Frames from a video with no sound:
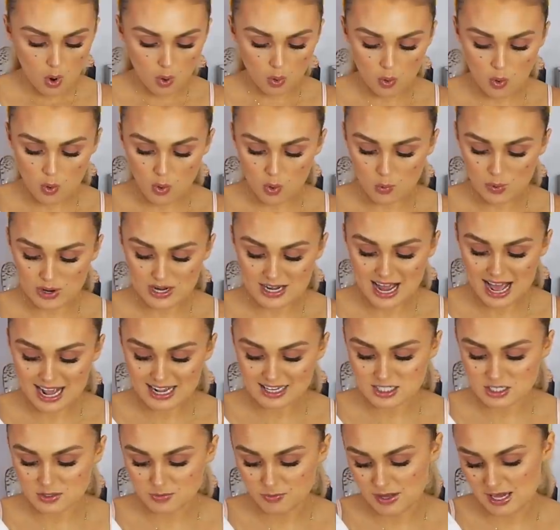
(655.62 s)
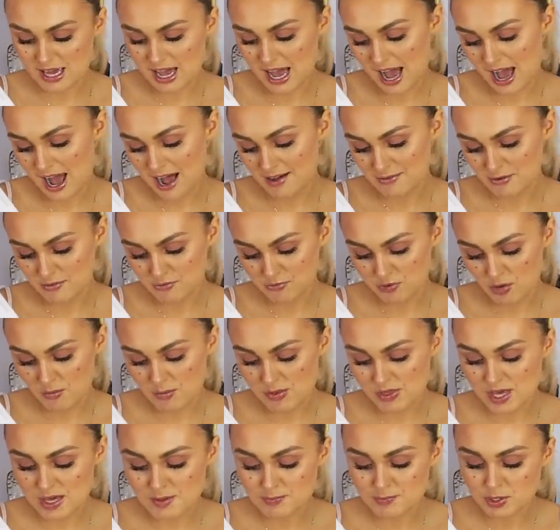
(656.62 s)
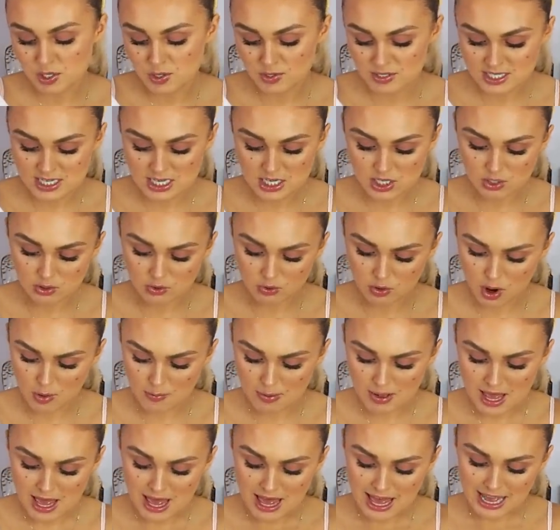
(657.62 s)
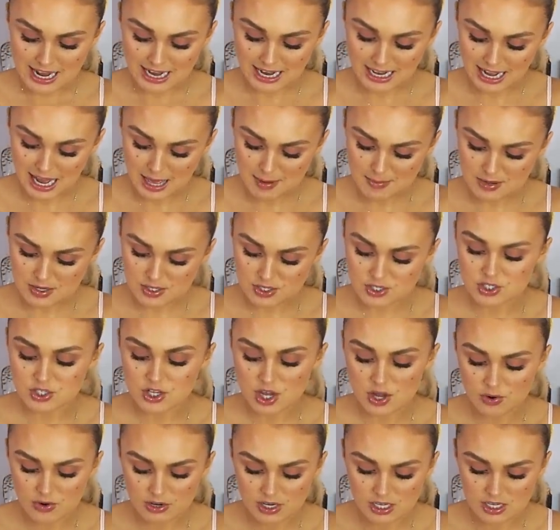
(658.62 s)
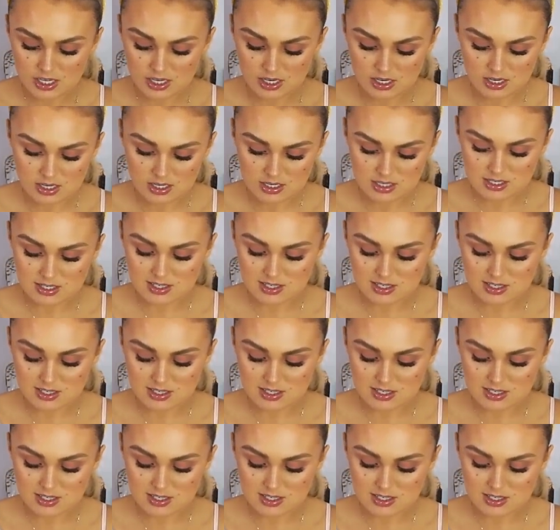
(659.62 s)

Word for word: Oh, next we have from the Beauty Crop Glamazonian